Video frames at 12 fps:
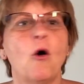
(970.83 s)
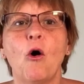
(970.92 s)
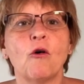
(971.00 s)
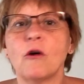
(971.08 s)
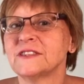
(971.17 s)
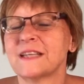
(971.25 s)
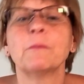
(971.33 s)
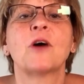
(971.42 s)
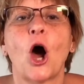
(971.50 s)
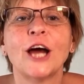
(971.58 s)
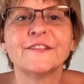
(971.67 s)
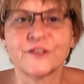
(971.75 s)
or some
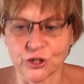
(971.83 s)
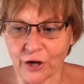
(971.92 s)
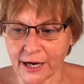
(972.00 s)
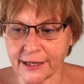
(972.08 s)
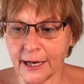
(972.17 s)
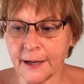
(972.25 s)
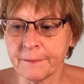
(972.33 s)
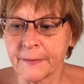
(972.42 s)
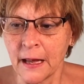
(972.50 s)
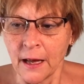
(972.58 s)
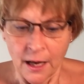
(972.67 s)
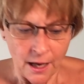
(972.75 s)
kind of trainer.
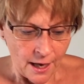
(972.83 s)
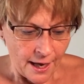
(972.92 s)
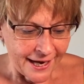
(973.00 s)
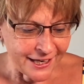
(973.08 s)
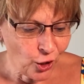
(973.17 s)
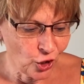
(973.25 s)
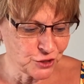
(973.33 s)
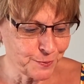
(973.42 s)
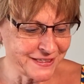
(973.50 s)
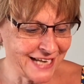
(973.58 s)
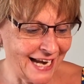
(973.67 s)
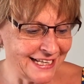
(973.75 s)
In
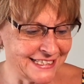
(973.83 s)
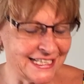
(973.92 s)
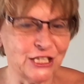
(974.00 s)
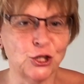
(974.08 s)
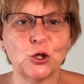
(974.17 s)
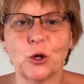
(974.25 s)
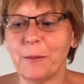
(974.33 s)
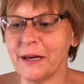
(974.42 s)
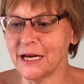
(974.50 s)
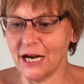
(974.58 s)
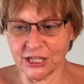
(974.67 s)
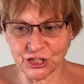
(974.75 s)
hospitality, you could
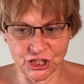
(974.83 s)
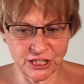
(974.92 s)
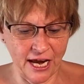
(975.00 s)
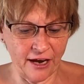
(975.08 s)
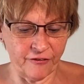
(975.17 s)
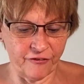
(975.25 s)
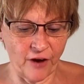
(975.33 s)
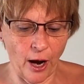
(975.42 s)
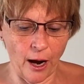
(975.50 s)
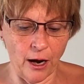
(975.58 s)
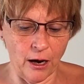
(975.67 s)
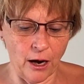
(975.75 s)
be a chef,
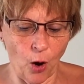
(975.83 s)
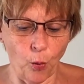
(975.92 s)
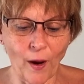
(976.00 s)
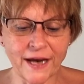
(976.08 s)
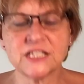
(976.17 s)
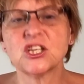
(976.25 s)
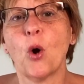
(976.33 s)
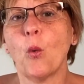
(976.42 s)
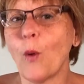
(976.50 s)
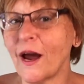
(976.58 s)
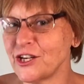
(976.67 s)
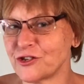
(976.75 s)
a waiter,
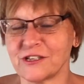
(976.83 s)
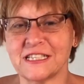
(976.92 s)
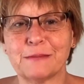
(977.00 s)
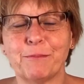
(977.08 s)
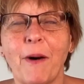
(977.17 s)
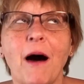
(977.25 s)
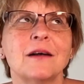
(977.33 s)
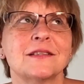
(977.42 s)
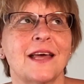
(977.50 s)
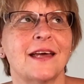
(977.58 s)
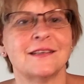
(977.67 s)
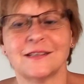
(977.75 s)
waitress,
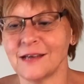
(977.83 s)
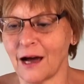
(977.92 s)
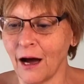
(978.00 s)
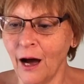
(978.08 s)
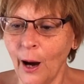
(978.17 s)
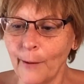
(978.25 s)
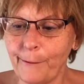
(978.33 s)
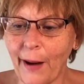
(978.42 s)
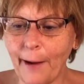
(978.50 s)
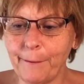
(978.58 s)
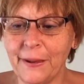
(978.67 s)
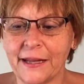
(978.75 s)
bartender,
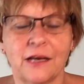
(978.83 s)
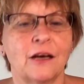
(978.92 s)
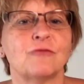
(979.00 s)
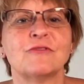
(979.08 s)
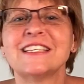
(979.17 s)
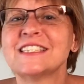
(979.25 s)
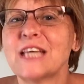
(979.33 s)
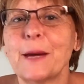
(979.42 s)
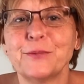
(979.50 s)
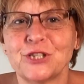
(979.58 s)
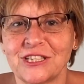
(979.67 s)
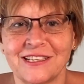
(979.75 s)
publican,
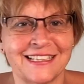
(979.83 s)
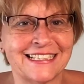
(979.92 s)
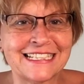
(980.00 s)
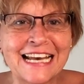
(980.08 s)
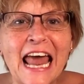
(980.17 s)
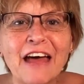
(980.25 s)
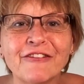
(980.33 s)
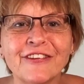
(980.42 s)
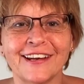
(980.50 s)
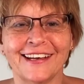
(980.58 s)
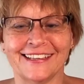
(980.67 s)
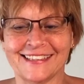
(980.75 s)
receptionist,
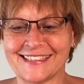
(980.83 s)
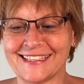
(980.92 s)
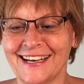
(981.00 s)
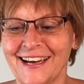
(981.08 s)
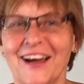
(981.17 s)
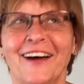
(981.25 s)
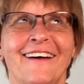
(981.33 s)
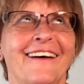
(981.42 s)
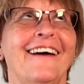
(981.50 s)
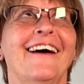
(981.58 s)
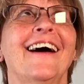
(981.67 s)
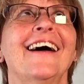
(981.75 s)
telephonist.
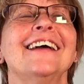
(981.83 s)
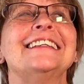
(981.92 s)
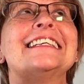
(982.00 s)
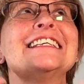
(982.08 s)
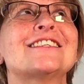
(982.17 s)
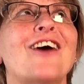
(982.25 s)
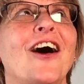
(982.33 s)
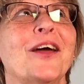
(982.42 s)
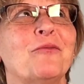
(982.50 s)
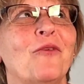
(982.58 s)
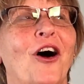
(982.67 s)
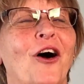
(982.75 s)

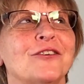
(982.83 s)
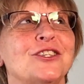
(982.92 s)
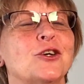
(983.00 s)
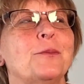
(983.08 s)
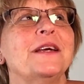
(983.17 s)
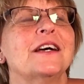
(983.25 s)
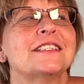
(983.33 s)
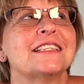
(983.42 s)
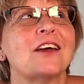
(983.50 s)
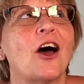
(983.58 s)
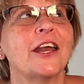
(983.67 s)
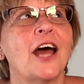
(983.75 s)
Design world, you could be a
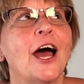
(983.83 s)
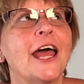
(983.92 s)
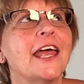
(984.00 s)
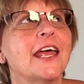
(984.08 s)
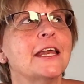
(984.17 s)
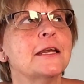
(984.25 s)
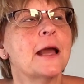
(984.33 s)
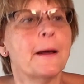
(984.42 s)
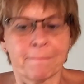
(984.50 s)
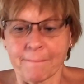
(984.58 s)
designer in